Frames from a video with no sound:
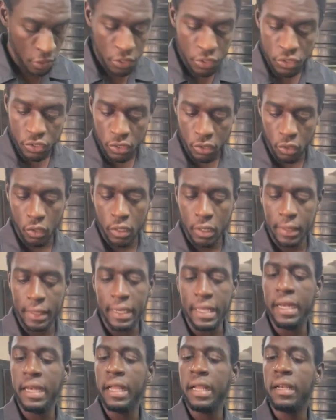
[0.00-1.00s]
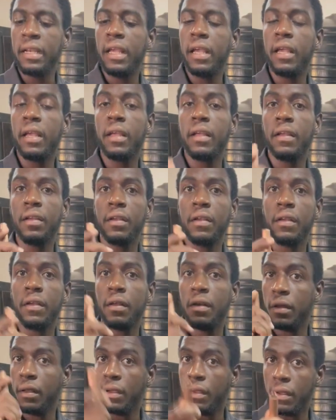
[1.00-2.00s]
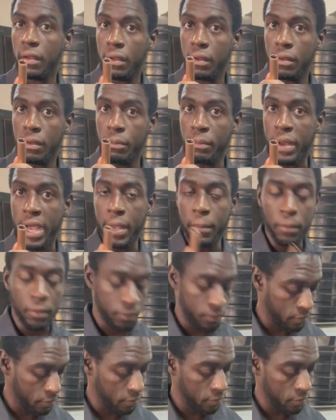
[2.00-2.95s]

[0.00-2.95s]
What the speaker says: So cleaning the pipe